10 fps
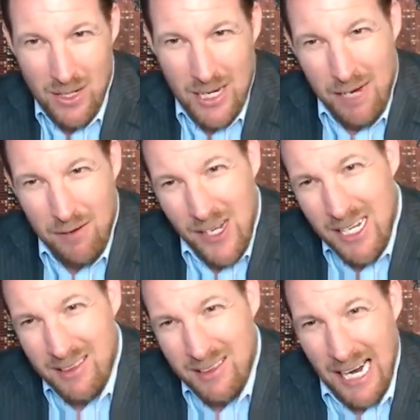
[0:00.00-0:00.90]
If
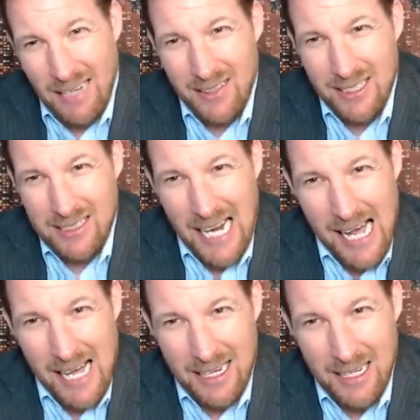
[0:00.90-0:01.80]
anything, I look at
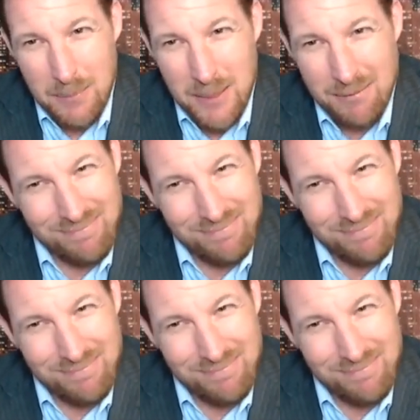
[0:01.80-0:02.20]
that and I'm like,